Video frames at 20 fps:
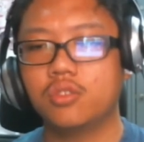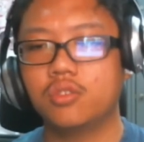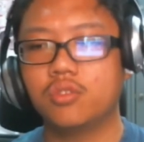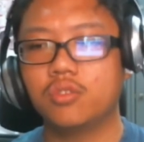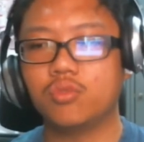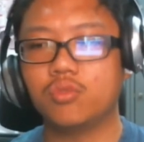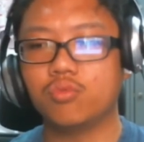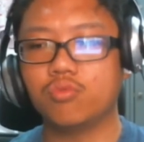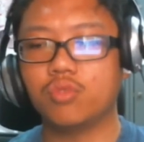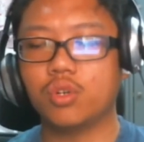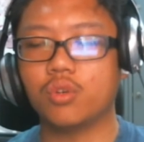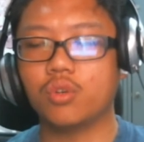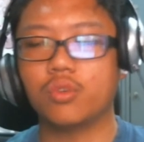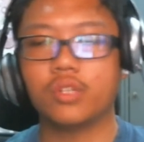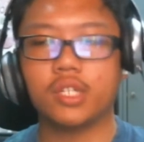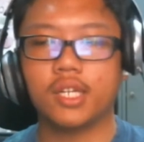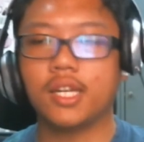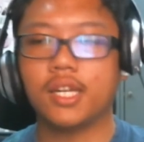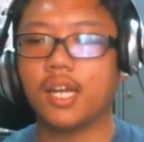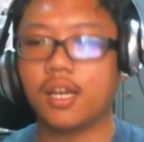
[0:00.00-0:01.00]
you know
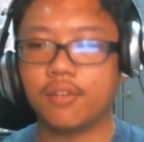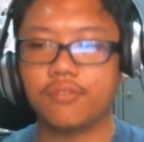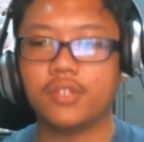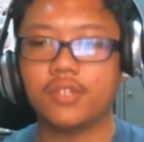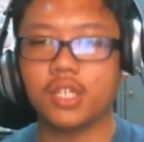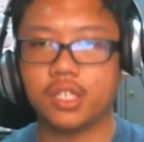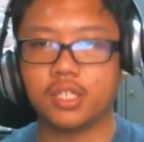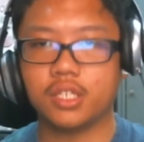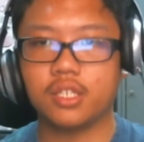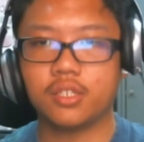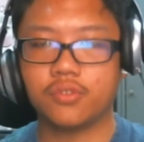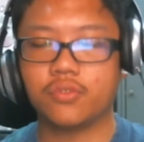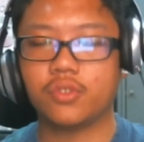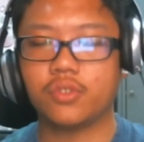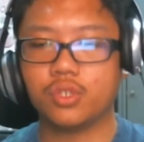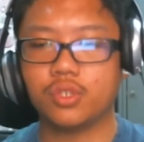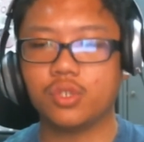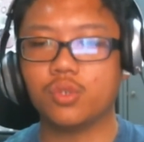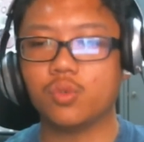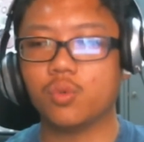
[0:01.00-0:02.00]
that I've done this
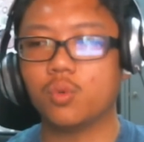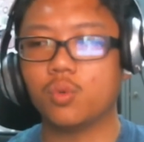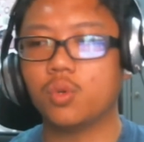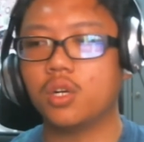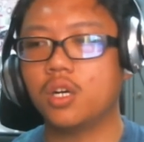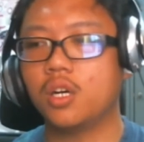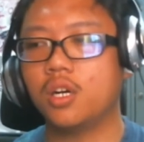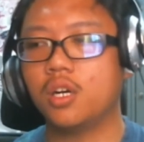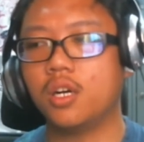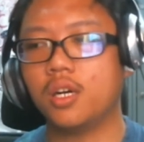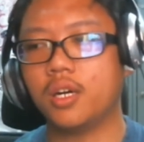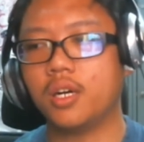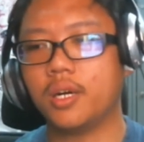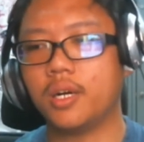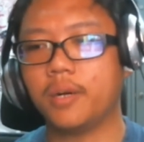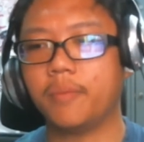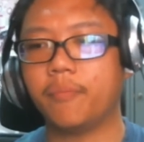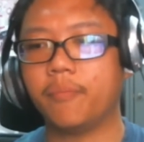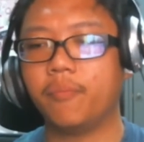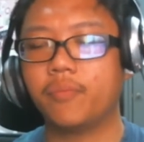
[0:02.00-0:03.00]
for you.
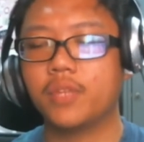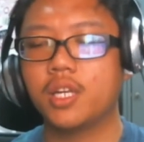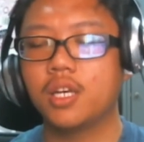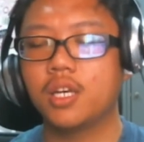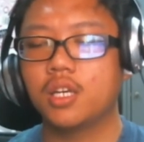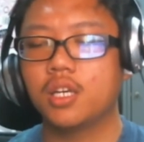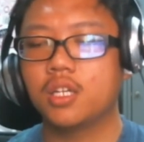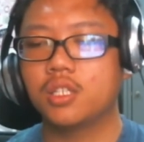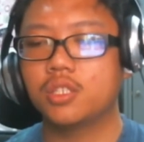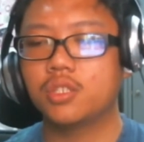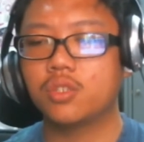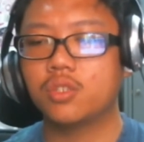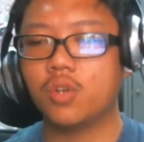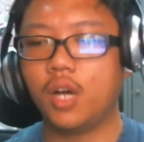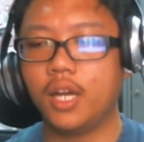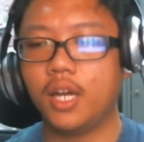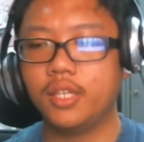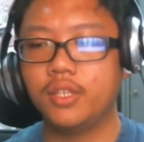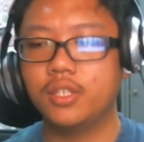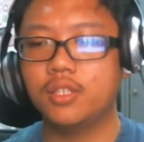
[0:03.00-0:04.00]
So
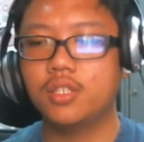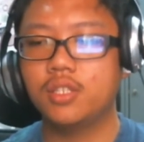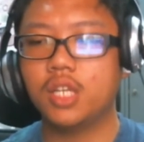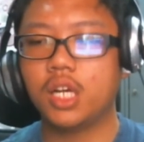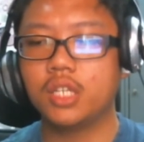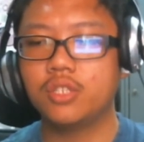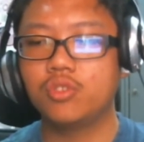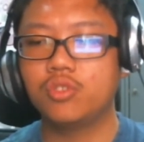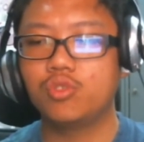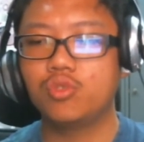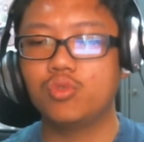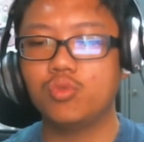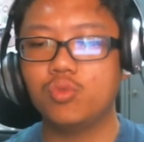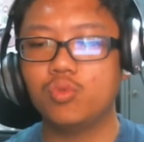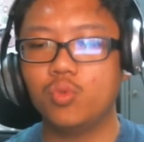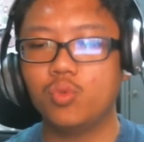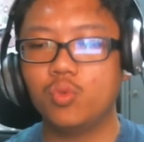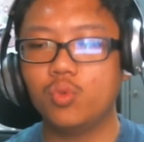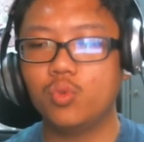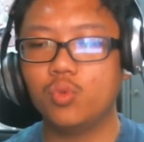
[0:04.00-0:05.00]
I
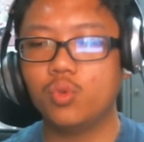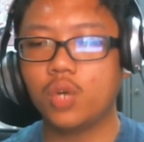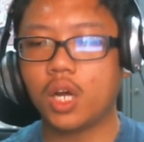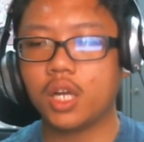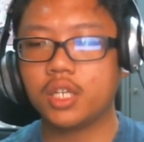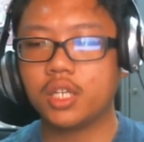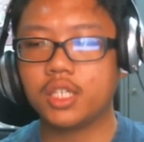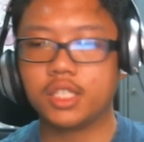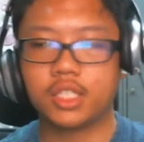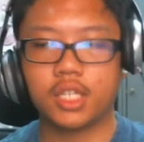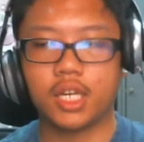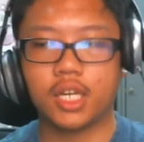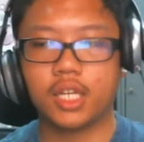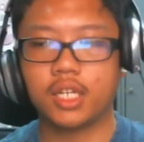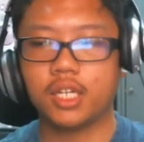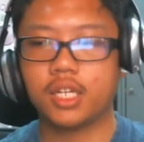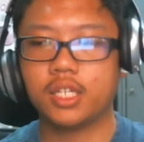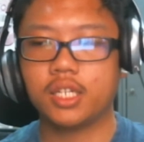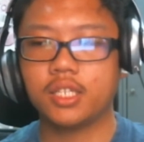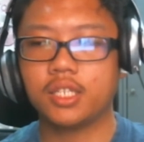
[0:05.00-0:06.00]
do
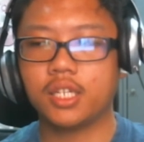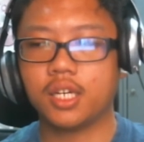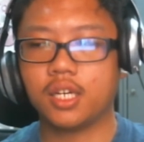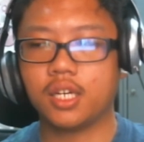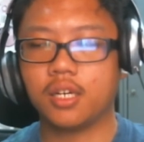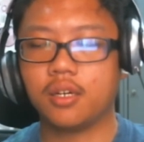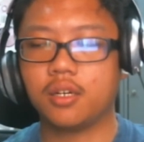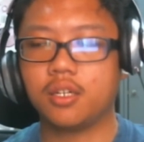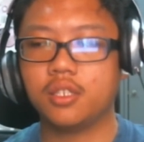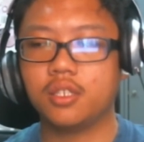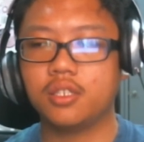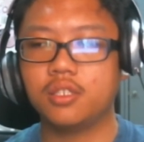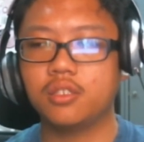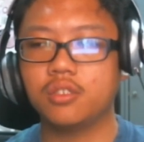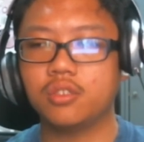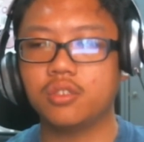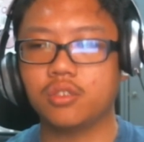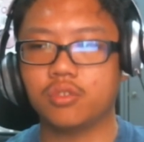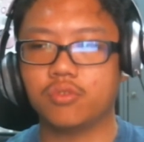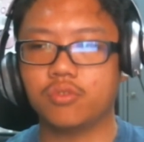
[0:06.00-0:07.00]
understand the
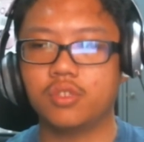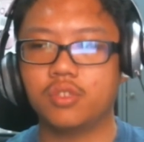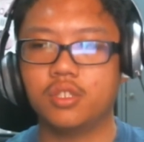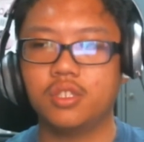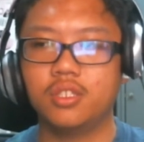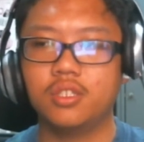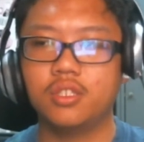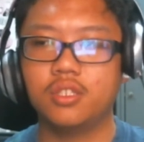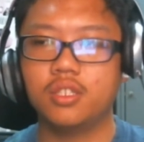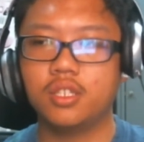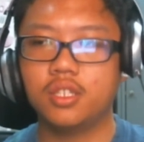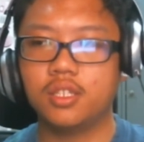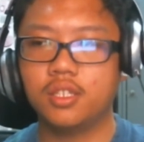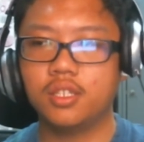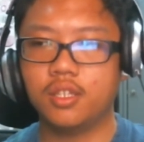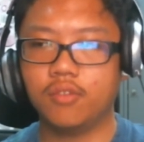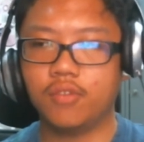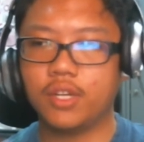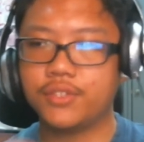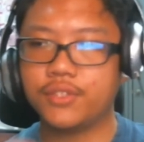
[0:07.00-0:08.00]

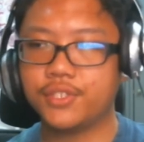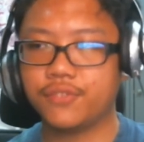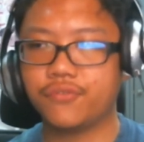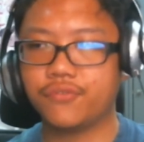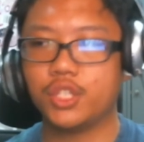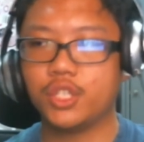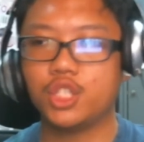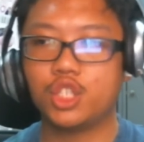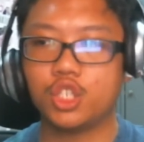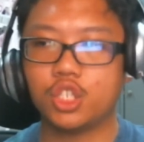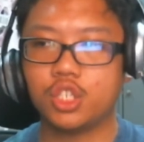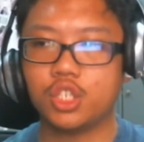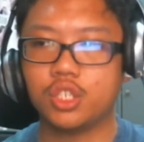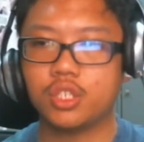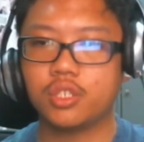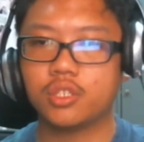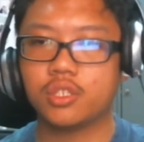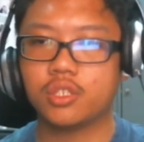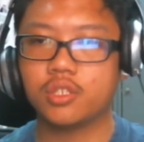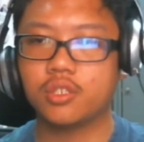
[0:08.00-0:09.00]

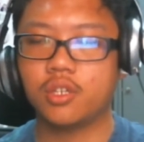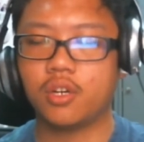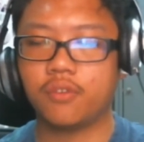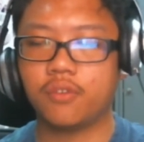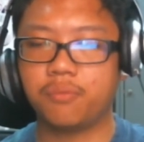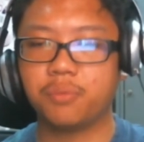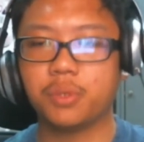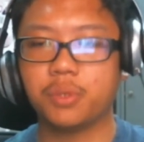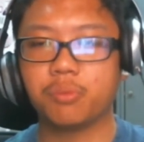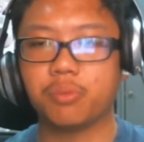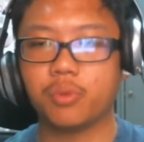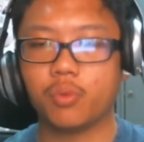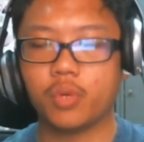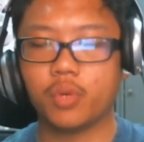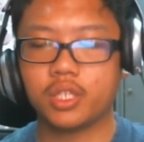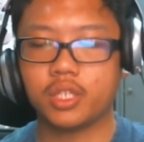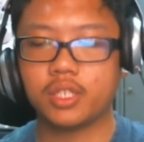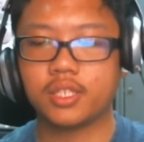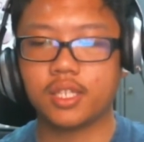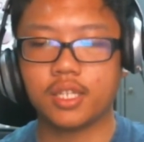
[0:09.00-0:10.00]
reservations of people
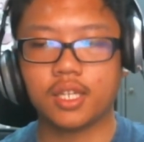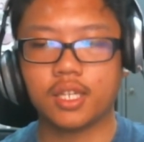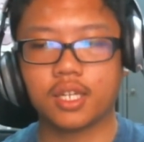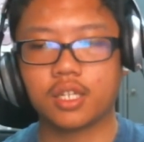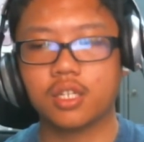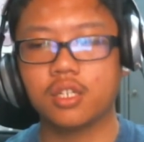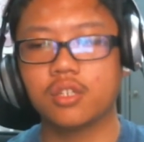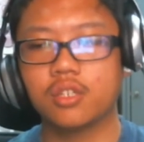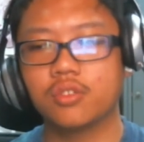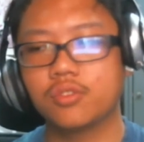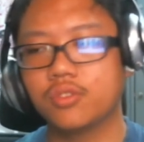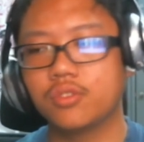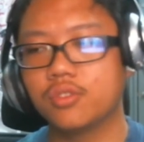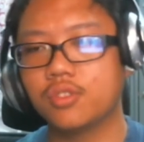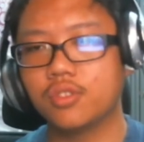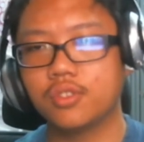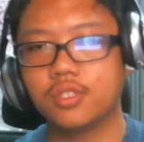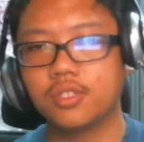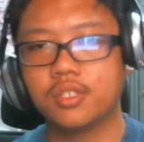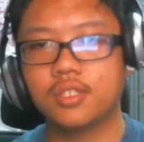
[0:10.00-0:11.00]
when they say like, oh,
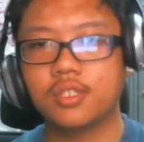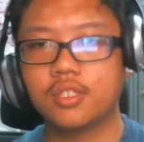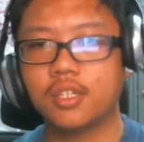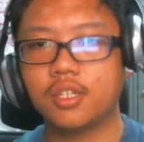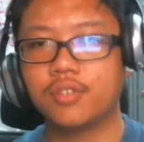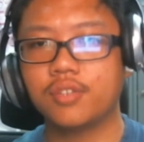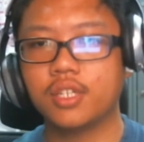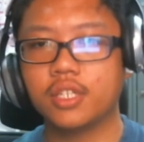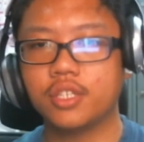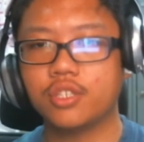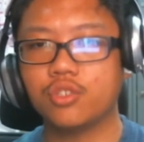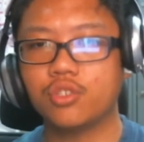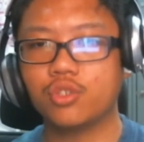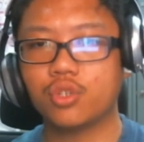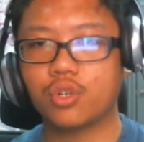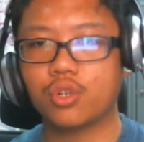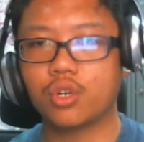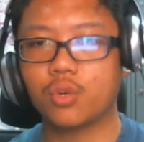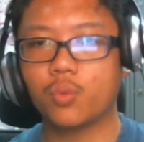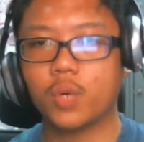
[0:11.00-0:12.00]
it's not really the
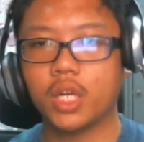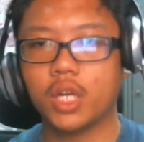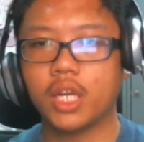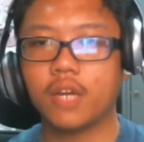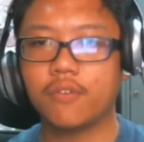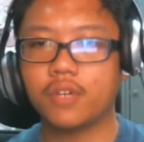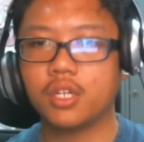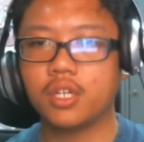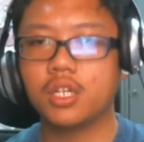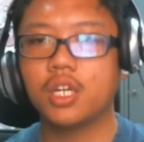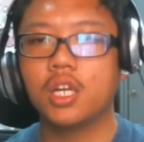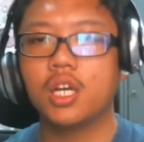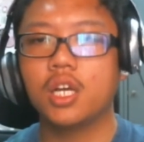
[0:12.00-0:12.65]
Joker, whatever,